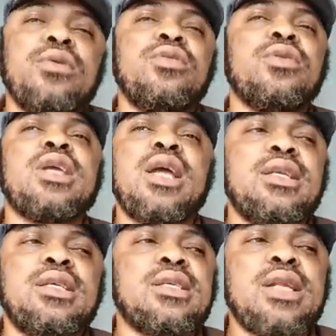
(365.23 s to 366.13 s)
You
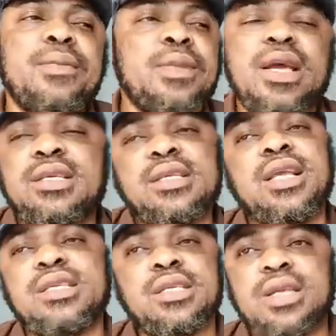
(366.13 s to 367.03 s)
can't Islamize
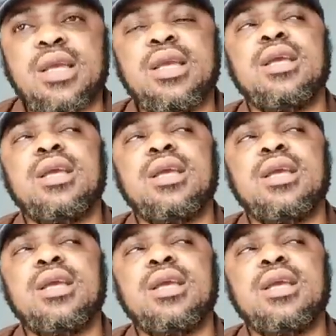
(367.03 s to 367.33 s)
Nigeria.